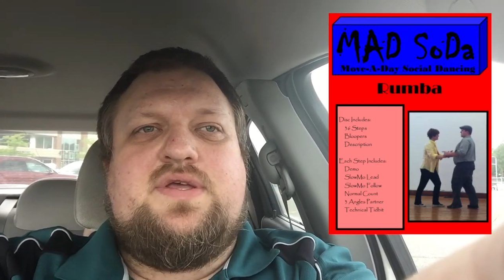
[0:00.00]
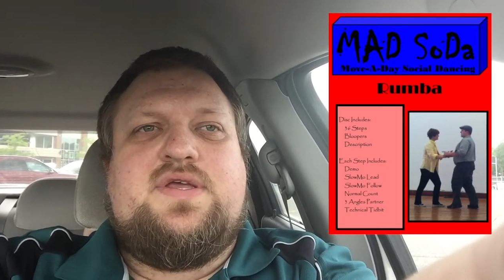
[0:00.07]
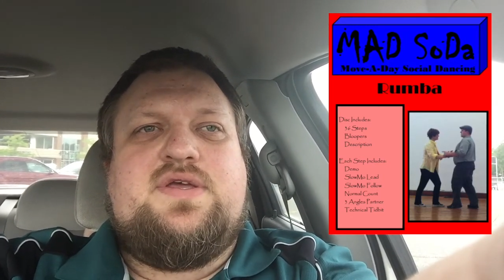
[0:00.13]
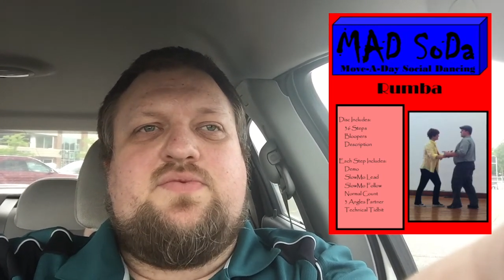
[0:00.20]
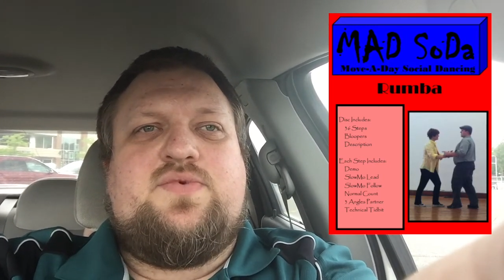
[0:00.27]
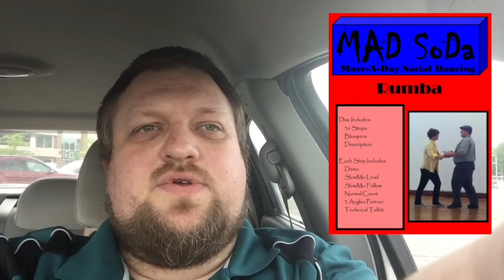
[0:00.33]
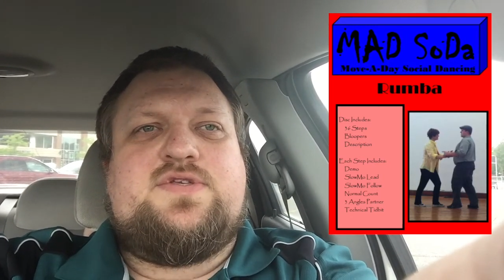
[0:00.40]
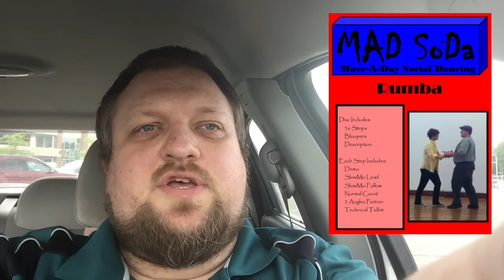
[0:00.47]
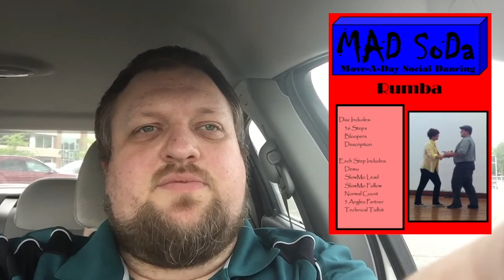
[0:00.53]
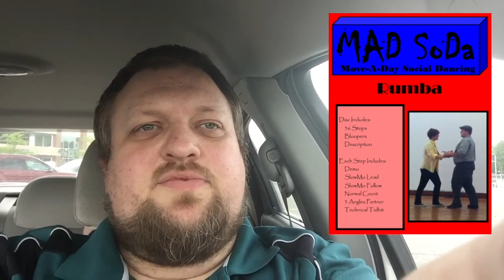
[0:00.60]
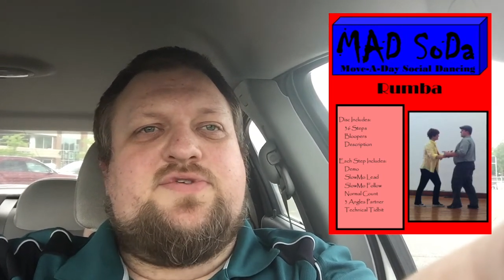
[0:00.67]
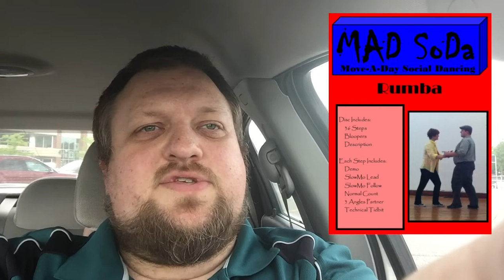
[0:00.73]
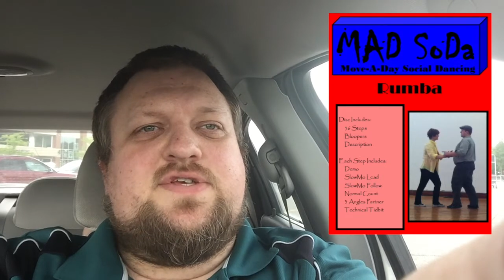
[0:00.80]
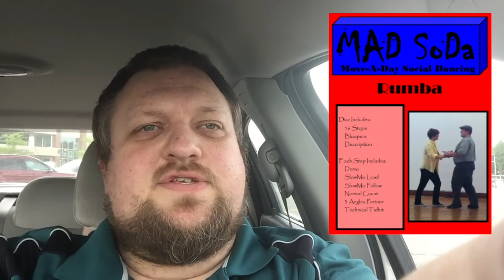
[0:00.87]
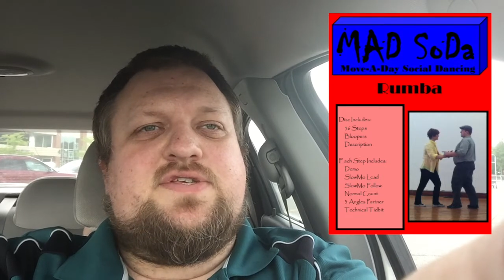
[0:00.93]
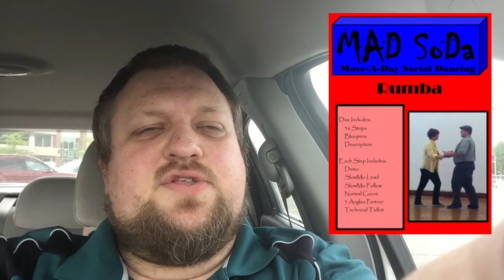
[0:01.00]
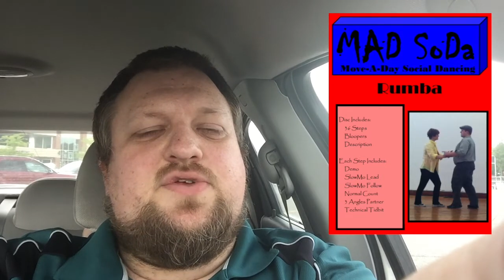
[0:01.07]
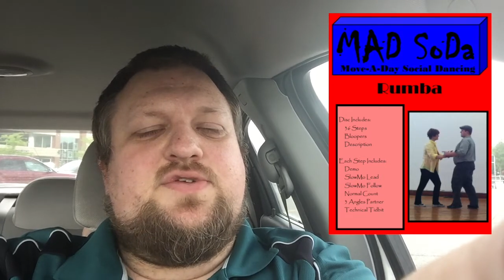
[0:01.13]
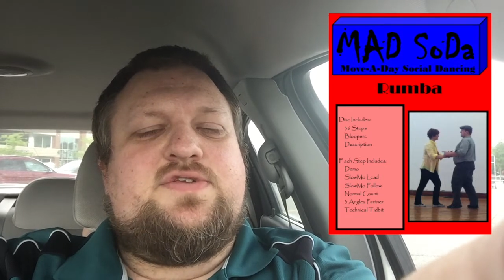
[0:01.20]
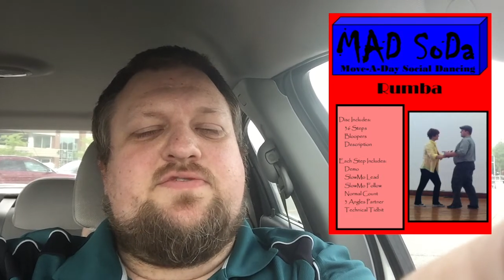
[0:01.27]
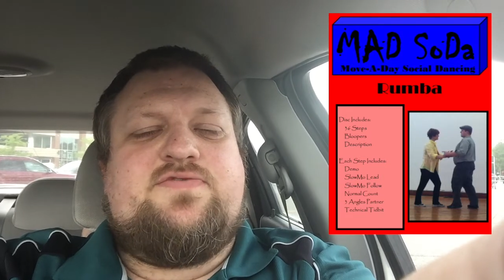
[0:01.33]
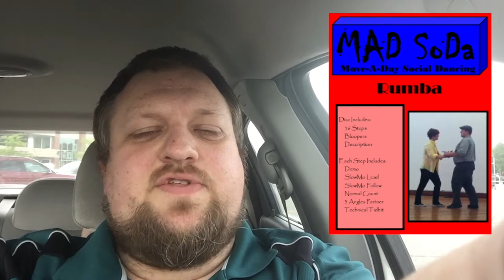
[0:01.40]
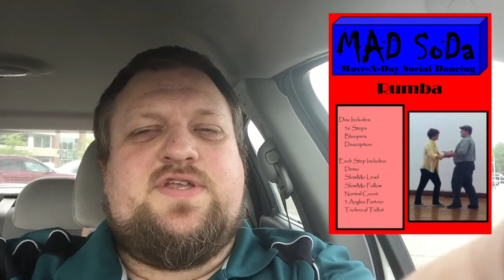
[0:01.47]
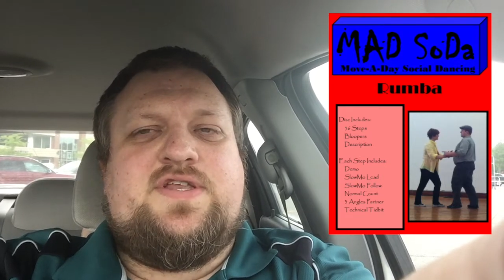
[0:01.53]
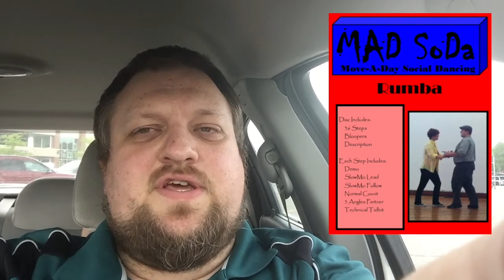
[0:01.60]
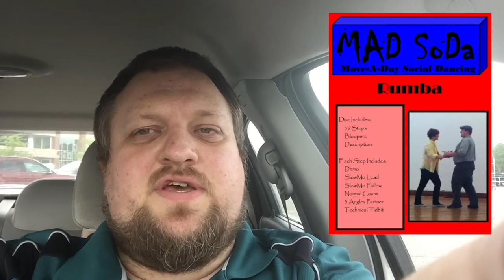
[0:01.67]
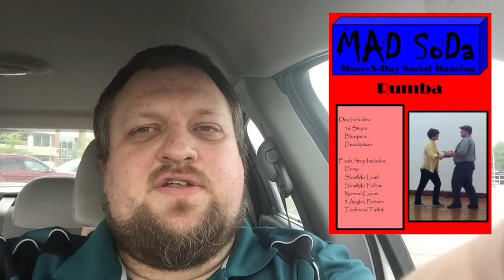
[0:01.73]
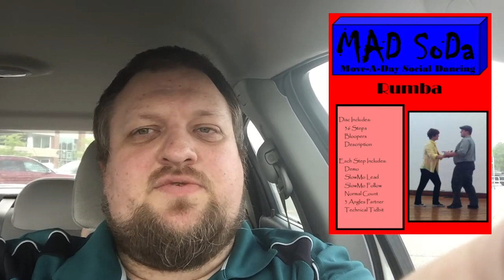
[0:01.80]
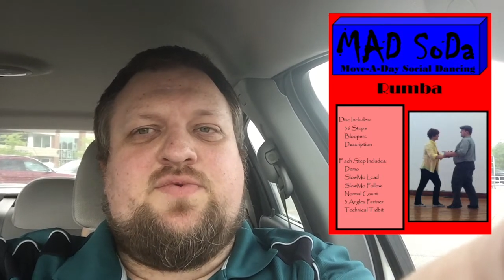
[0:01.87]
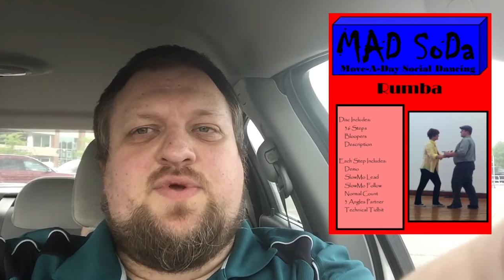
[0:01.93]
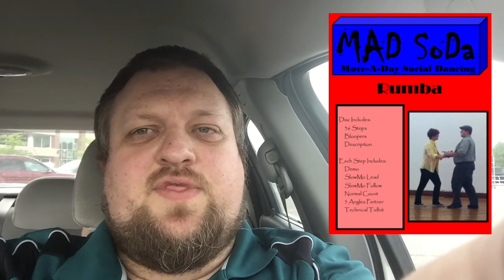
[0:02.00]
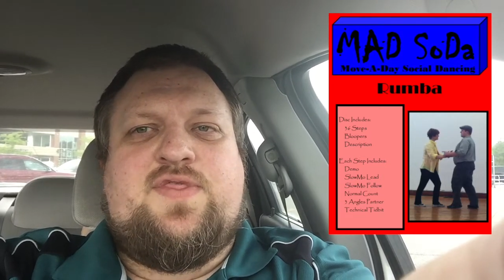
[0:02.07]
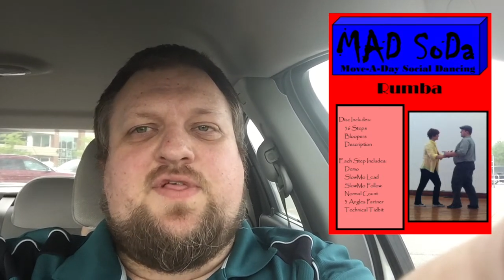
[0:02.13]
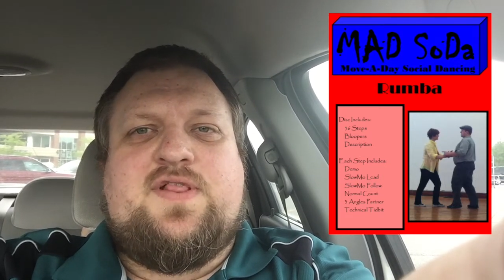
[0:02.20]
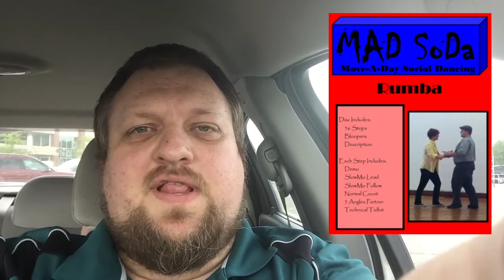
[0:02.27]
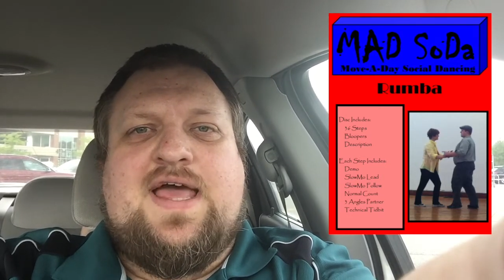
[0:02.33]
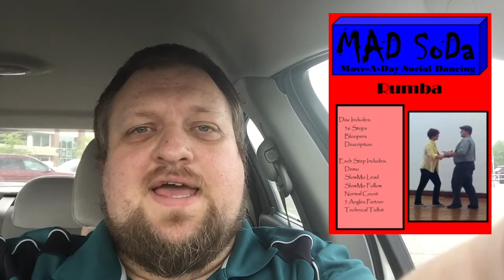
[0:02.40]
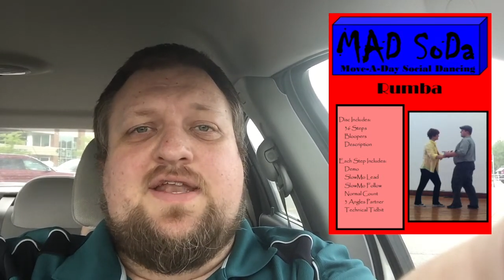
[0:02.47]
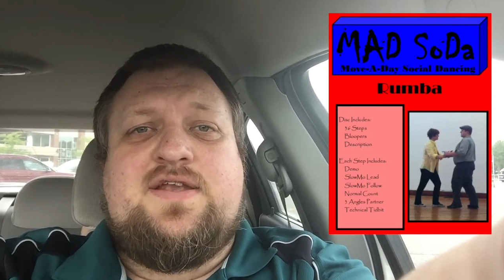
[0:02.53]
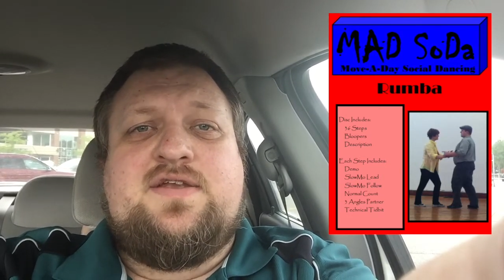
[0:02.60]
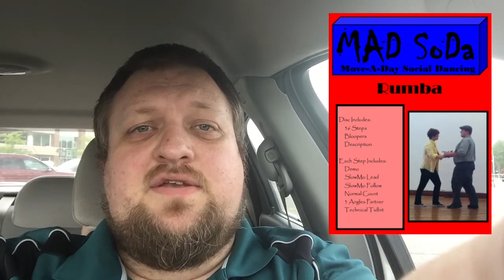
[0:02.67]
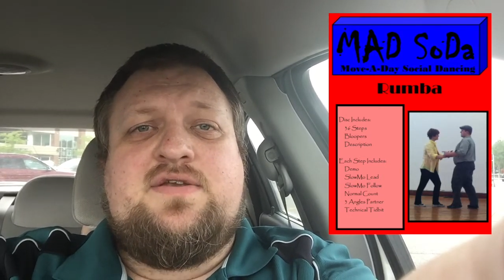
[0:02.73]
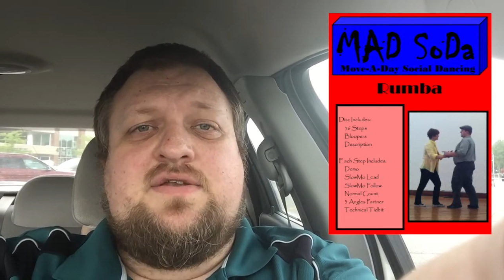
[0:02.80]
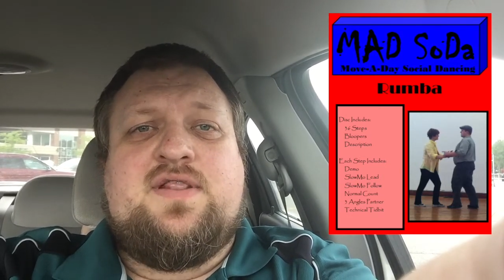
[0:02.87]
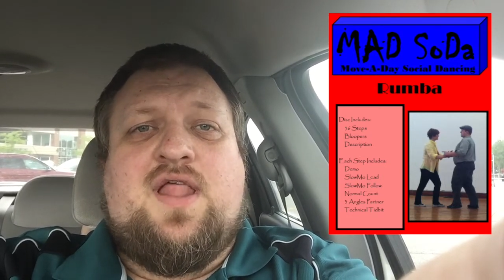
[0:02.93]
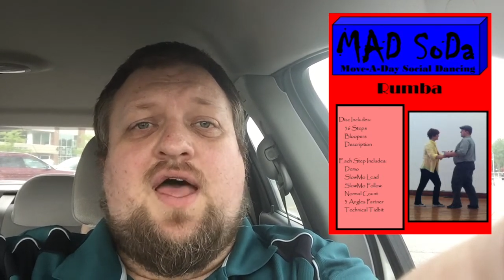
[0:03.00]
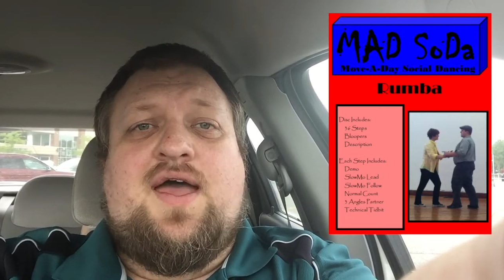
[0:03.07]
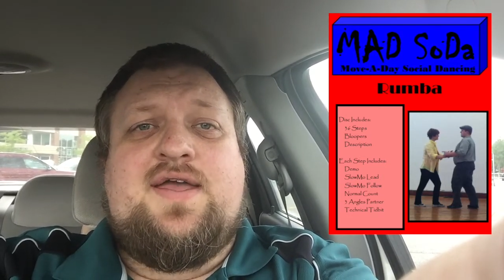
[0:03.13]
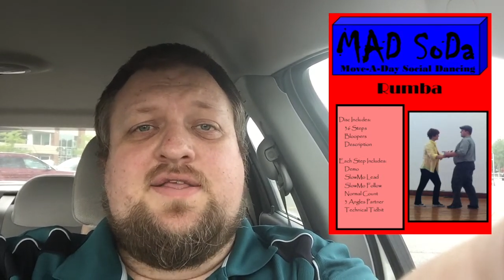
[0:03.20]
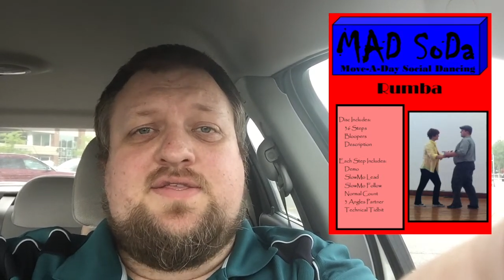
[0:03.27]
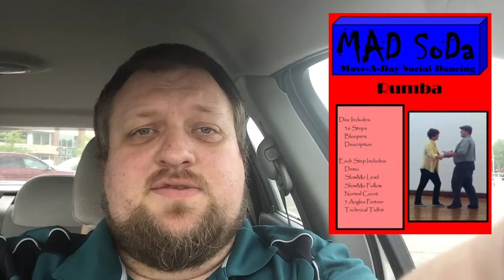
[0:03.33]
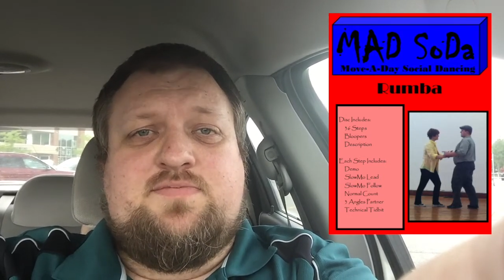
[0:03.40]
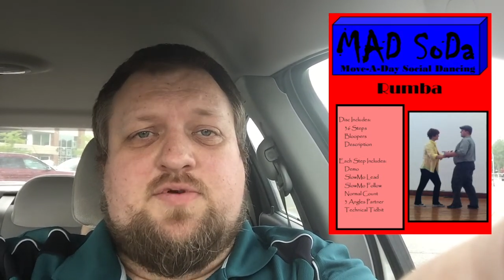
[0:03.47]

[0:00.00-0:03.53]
it was almost exclusively done with the Latin lines,